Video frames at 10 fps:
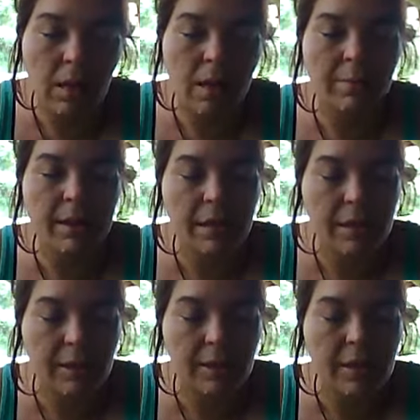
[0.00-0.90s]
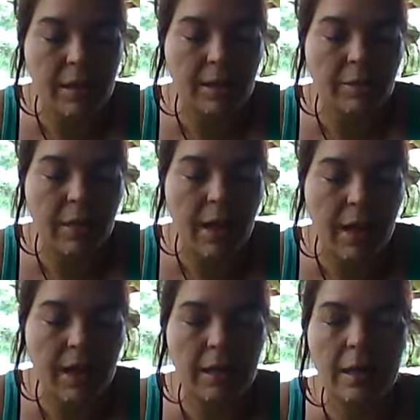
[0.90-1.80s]
I mean, seriously, you
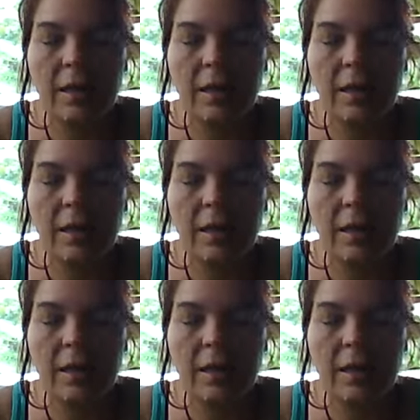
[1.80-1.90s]
can't.